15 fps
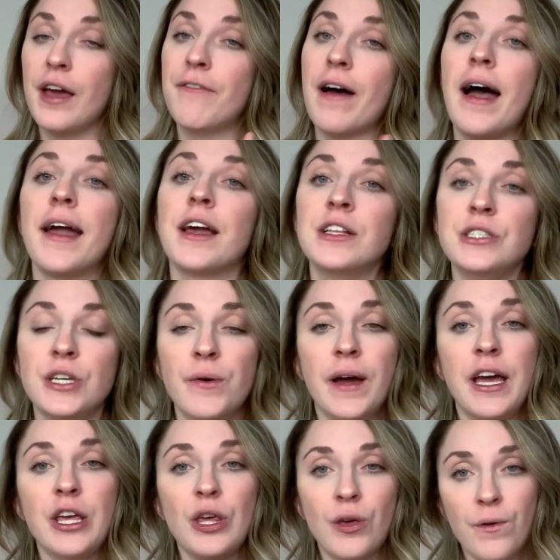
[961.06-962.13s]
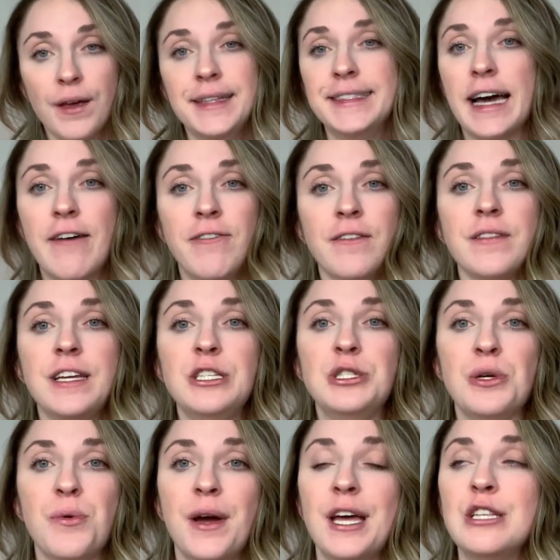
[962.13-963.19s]
if I can do it, you can definitely
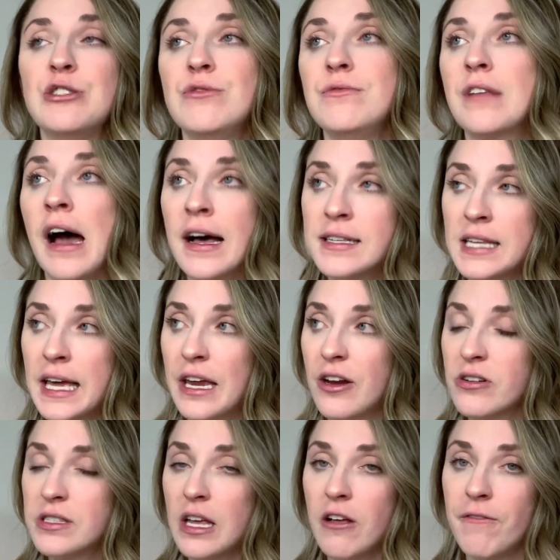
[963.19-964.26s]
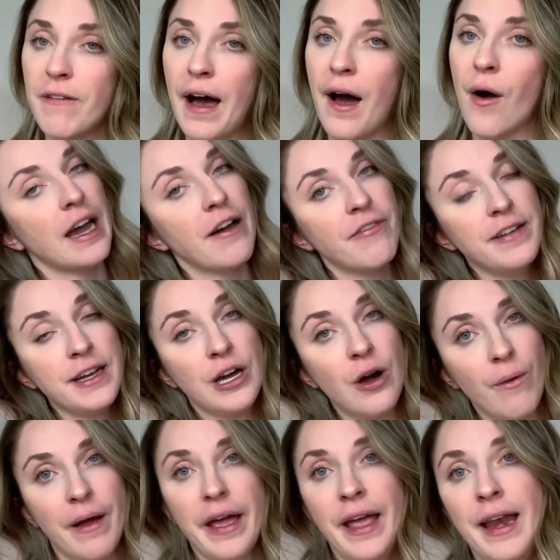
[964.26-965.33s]
do it. Do not psych yourself out. Definitely go
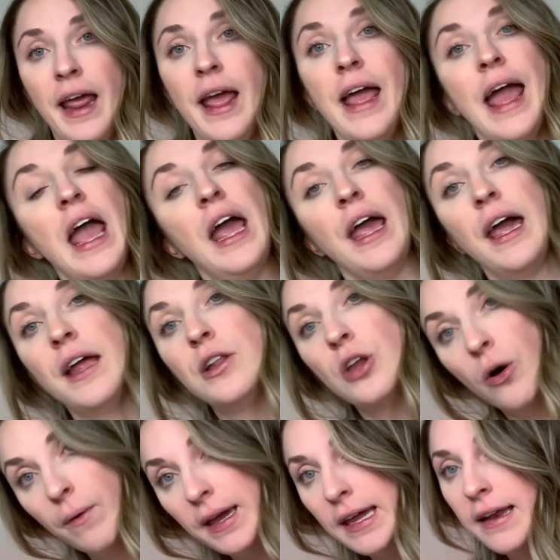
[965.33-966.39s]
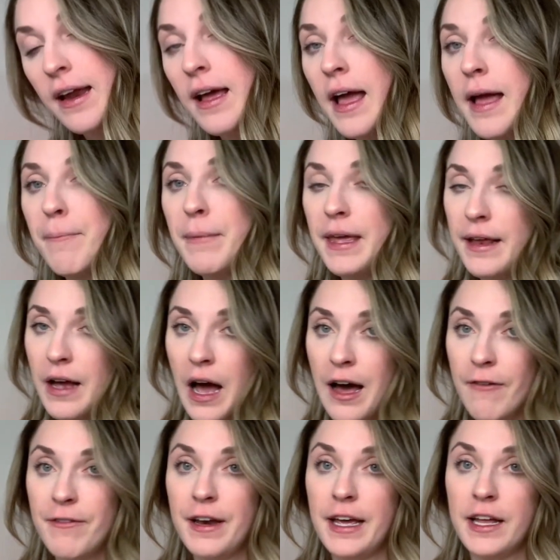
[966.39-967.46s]
in and knowing and being
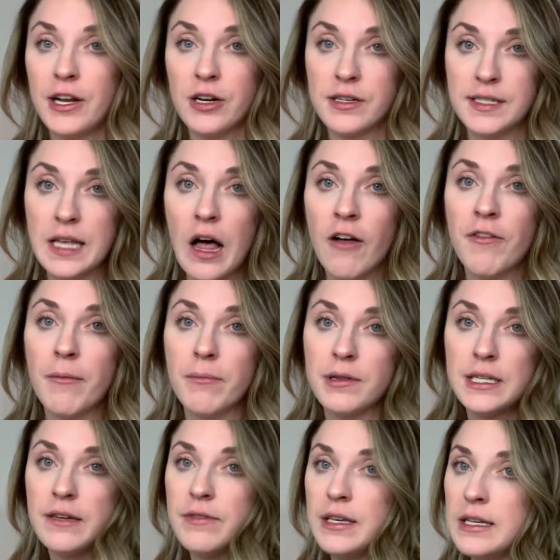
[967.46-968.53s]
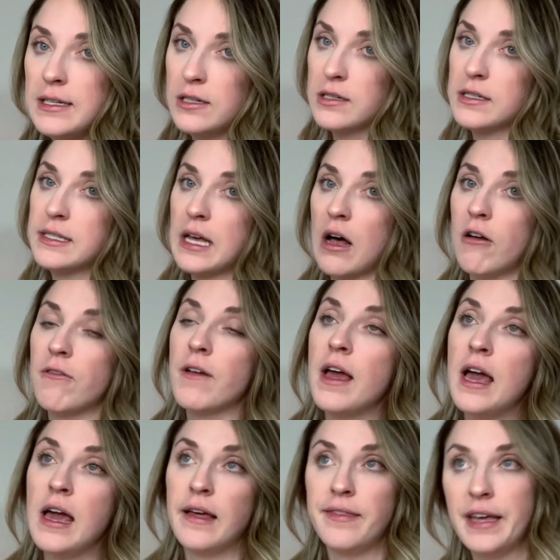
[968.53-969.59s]
confident in yourself and believing in yourself
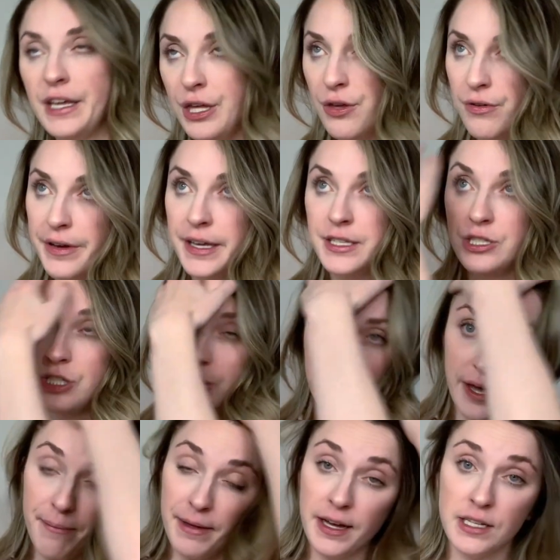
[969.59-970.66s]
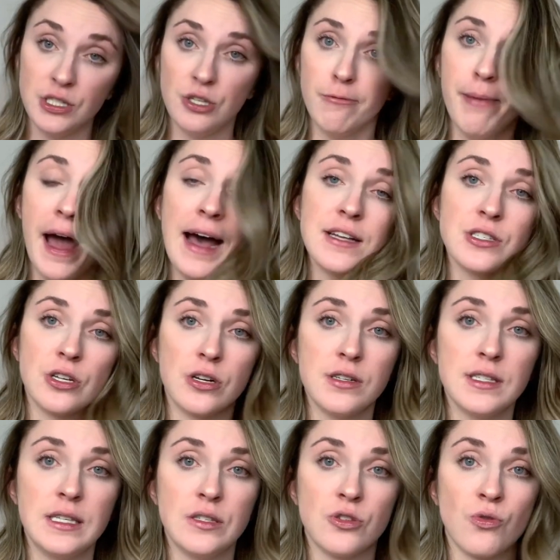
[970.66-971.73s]
that you can do it, because you passed
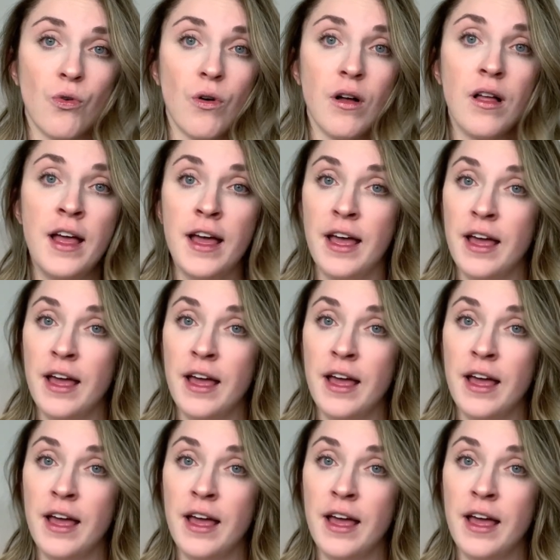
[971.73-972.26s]
nursing school.